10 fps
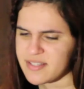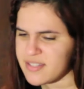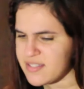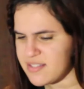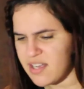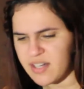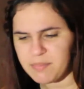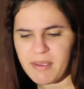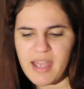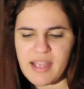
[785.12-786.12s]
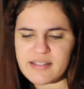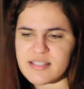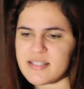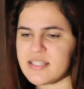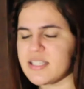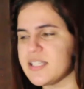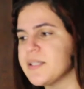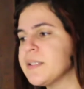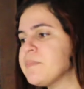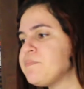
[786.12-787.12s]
to see Snart back, to see